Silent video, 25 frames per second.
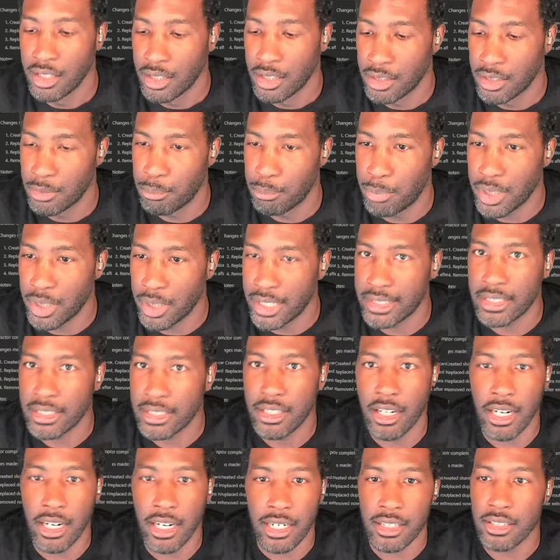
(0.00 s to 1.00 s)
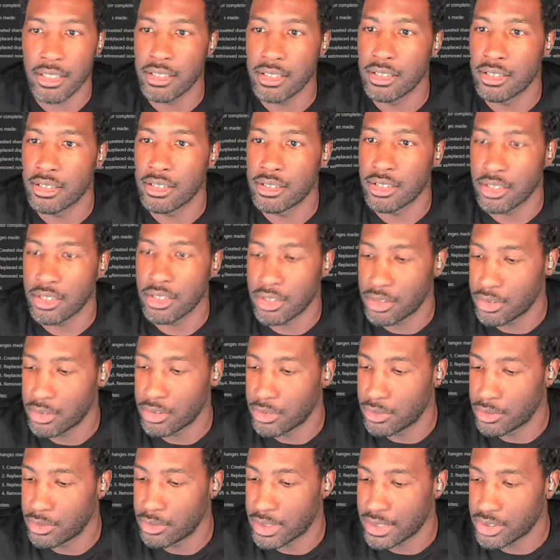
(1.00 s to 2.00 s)
But all right.
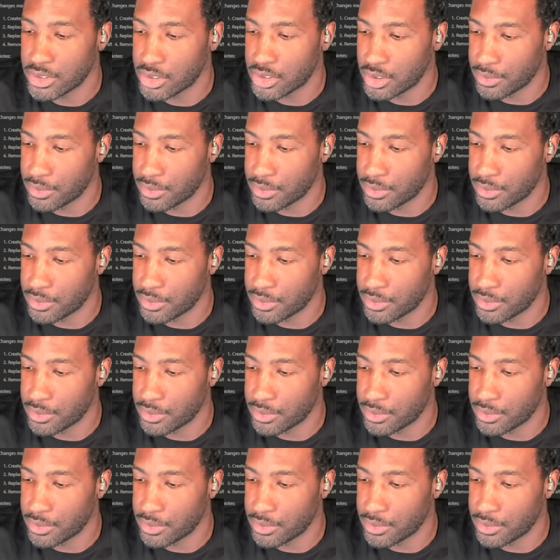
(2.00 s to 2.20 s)
So that should have